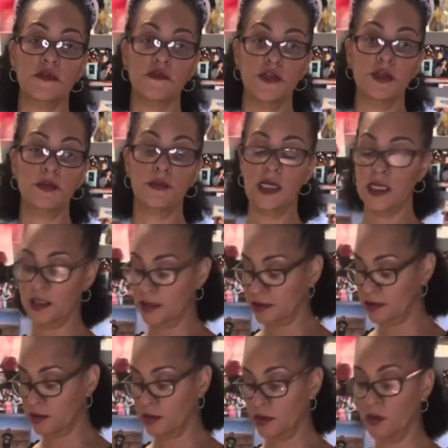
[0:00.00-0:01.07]
few
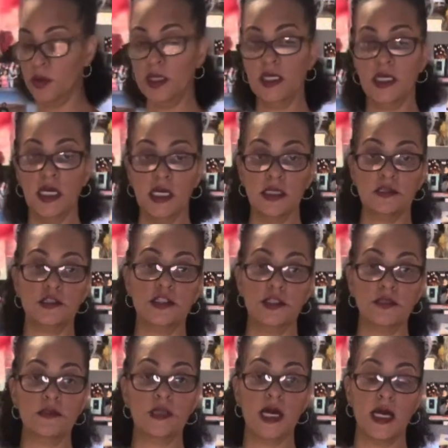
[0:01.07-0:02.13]
minutes when we get
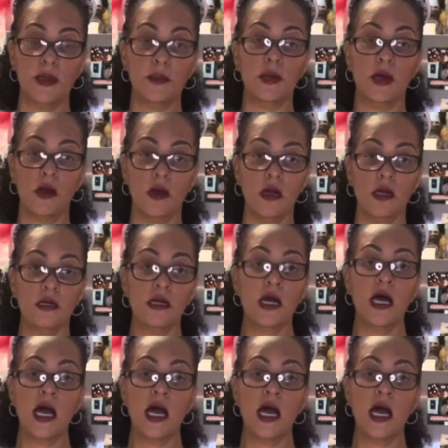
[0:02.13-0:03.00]
to that part